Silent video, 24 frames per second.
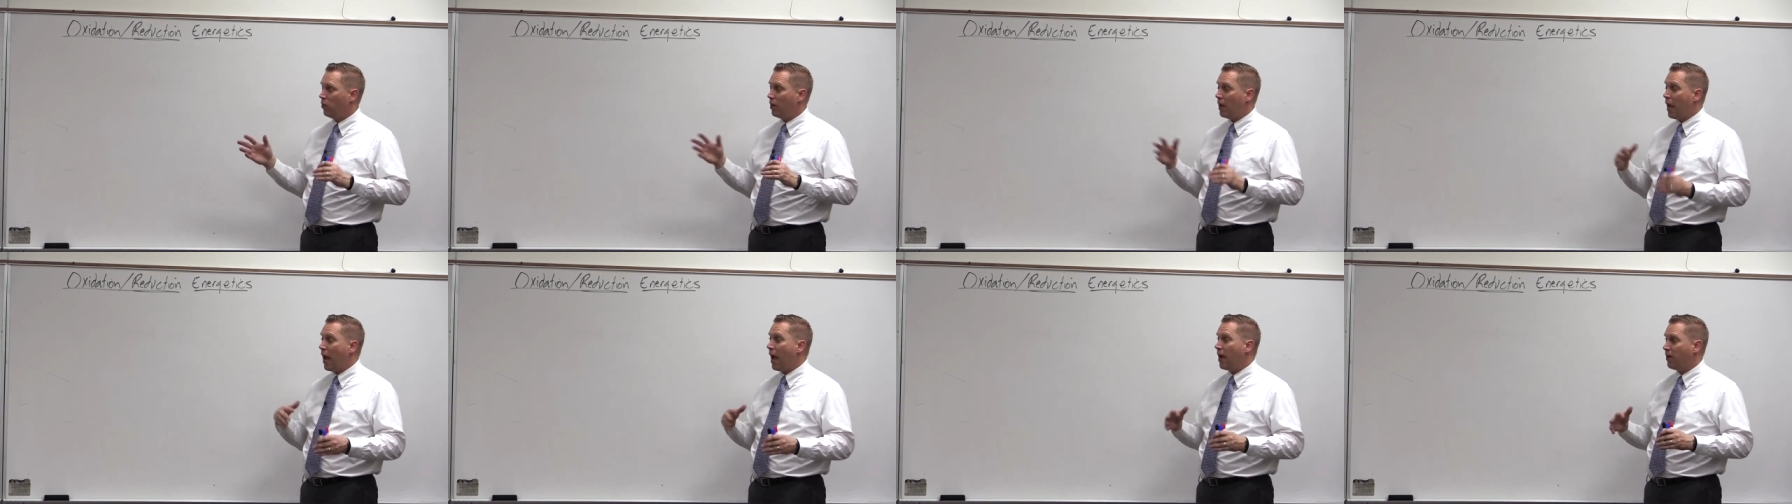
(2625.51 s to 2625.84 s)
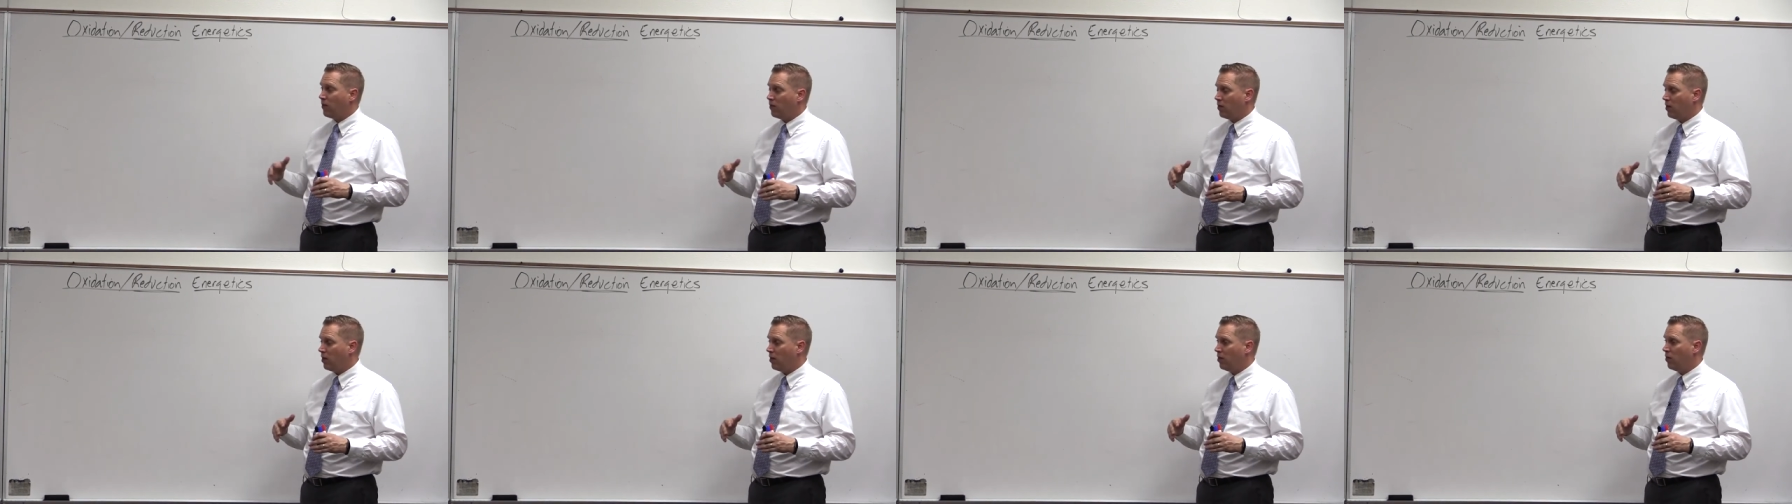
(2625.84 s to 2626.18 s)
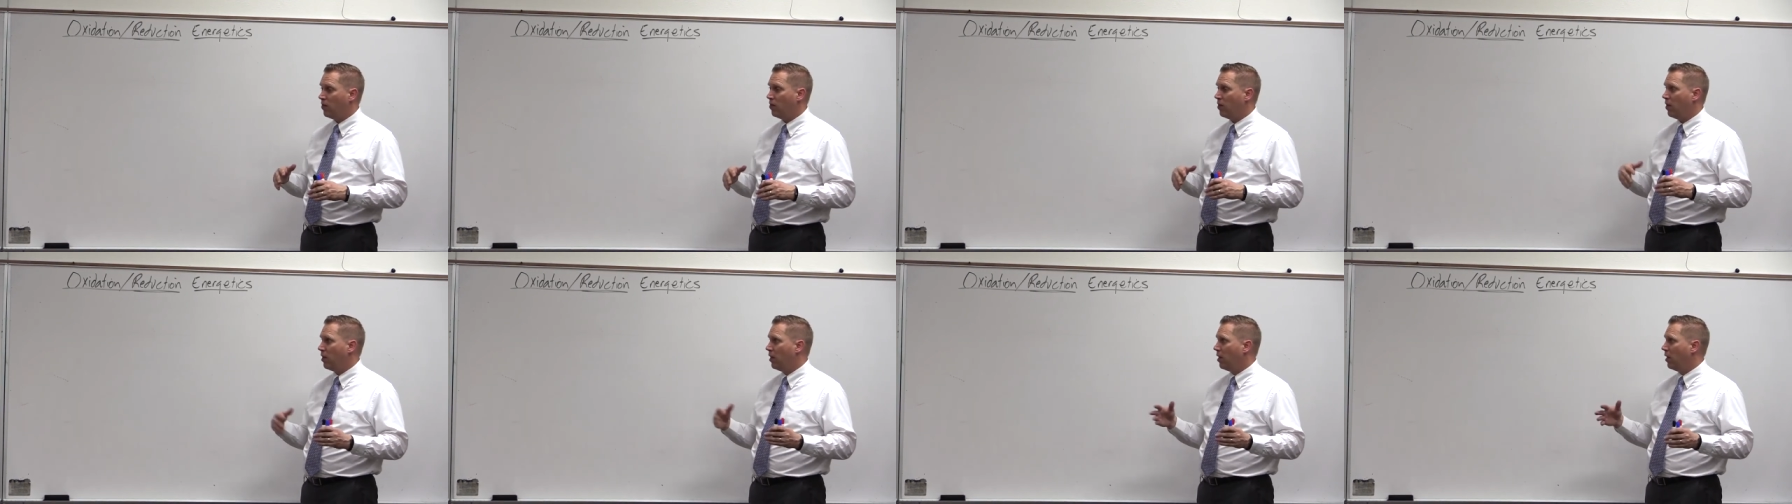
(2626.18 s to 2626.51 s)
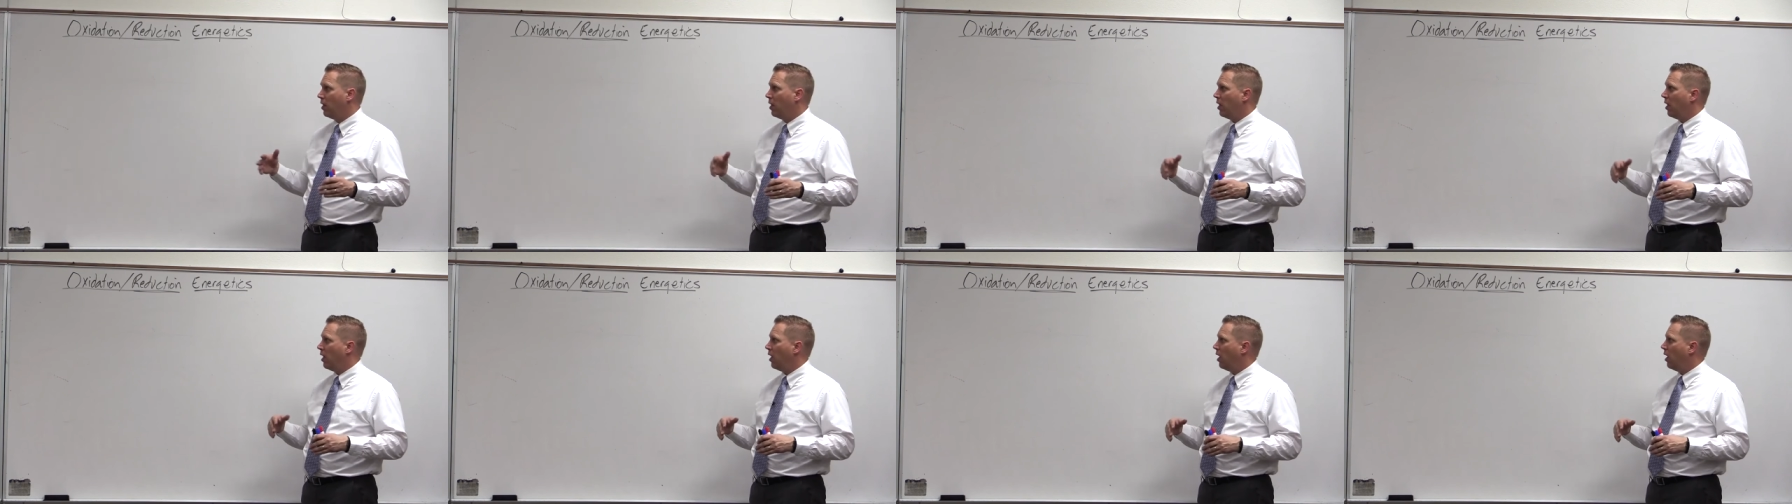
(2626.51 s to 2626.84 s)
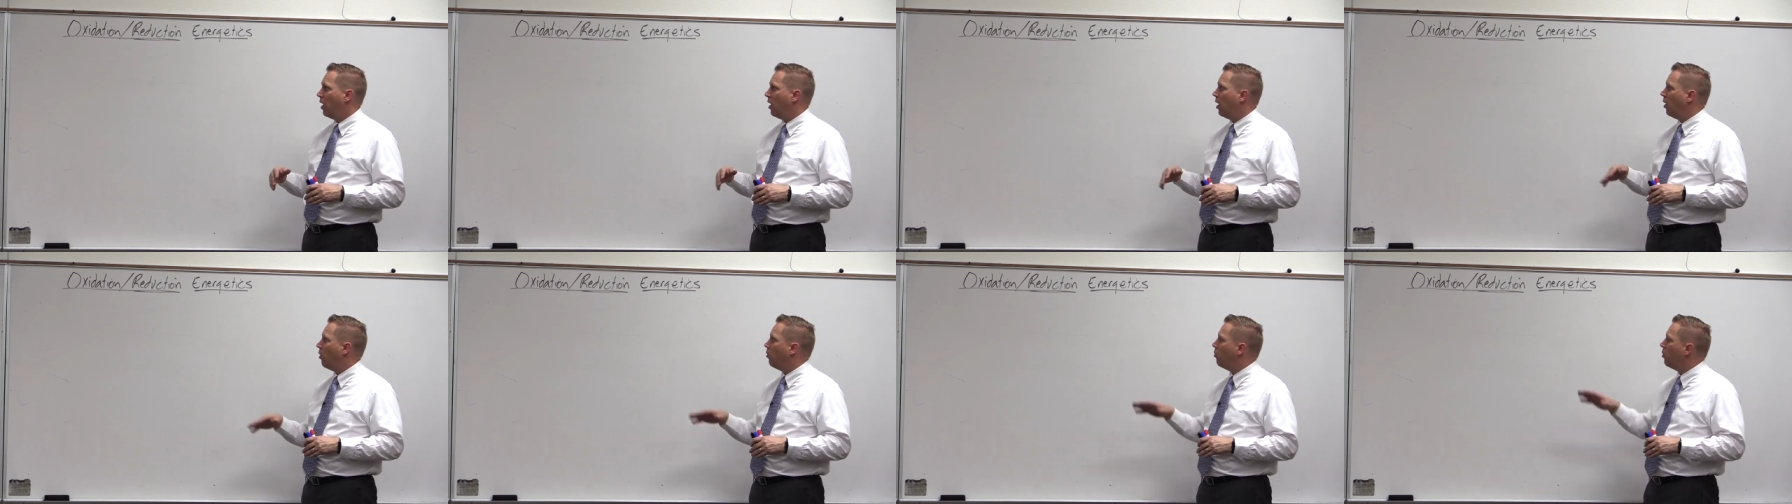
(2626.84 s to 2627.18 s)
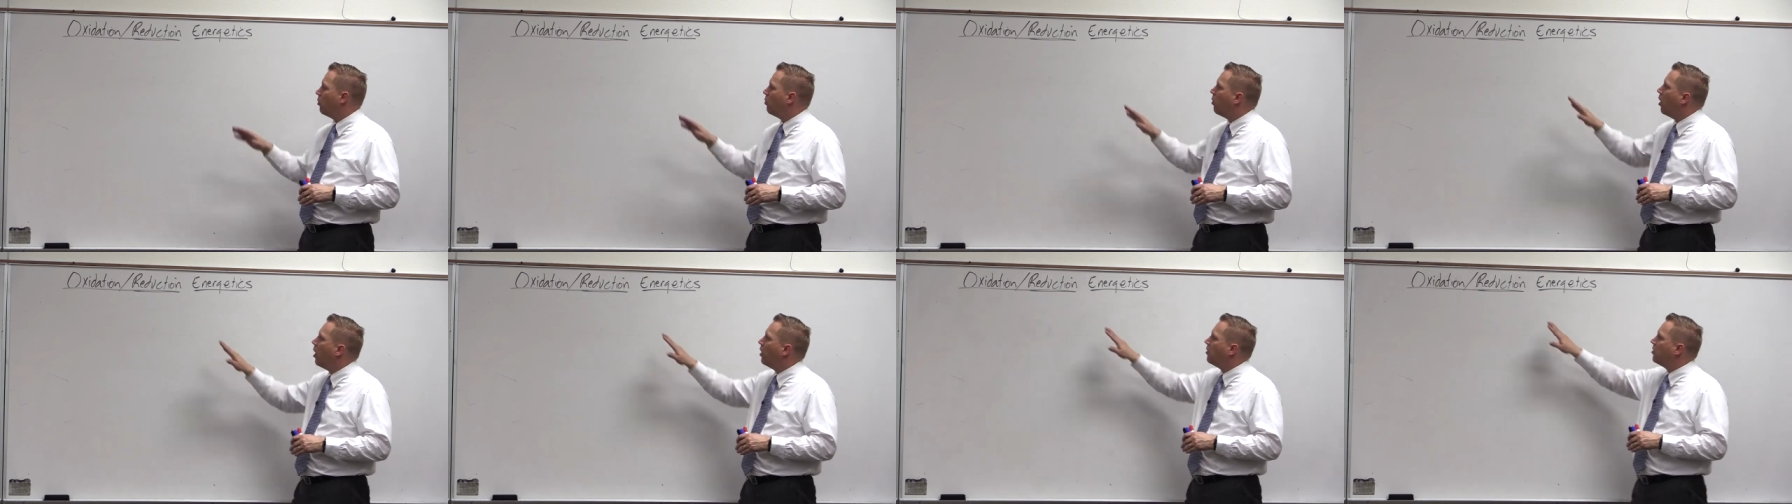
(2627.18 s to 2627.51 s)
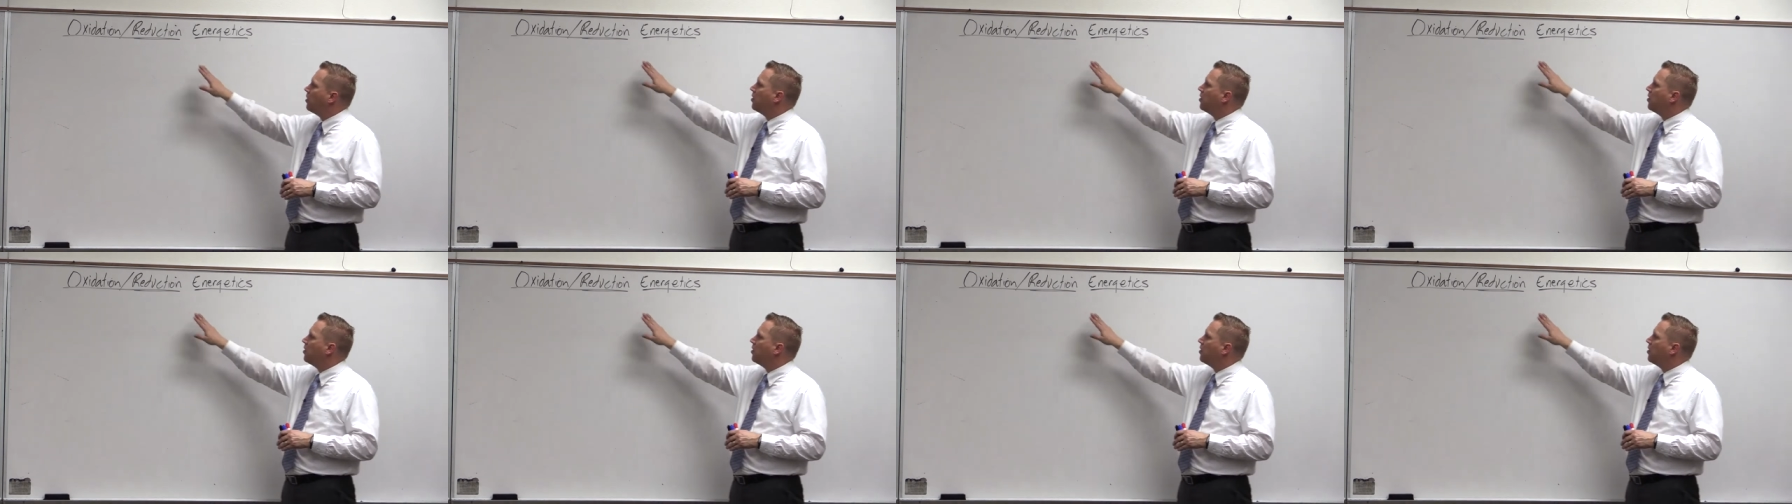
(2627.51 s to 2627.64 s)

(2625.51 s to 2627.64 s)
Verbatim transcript: reactions, uh, we want